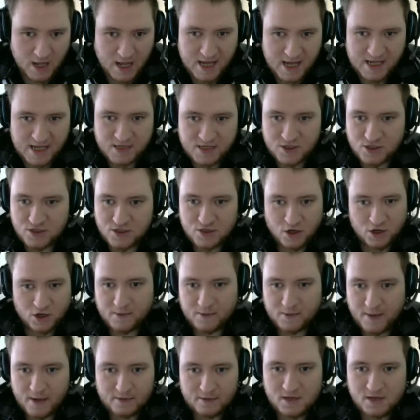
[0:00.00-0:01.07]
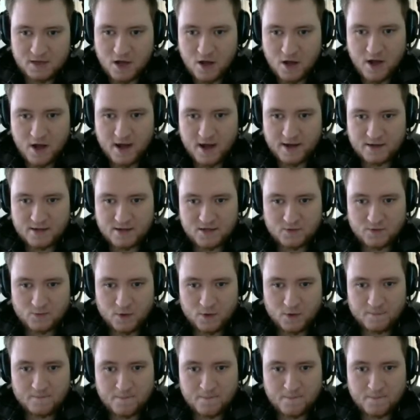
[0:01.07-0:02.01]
he's just not going to be able to hurt someone.